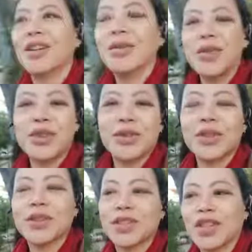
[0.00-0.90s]
What they're
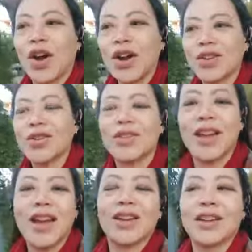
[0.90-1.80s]
doing is they're tying you
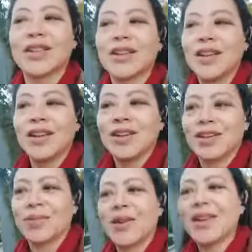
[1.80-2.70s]
down and,
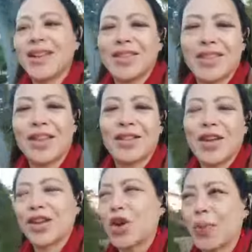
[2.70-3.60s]
you know, making out that they're
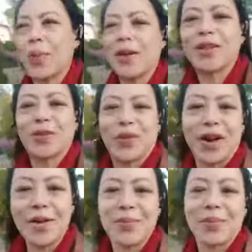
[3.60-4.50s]
like your best
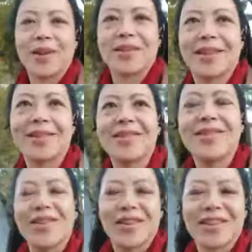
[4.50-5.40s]
friend, but they're
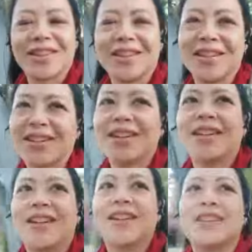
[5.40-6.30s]
not.
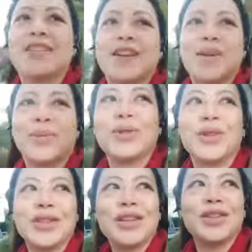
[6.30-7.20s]
They're
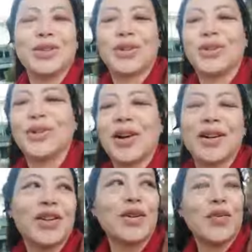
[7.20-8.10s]
really your, I don't
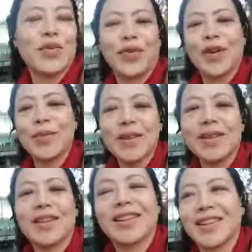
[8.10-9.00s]
know, your frenemy.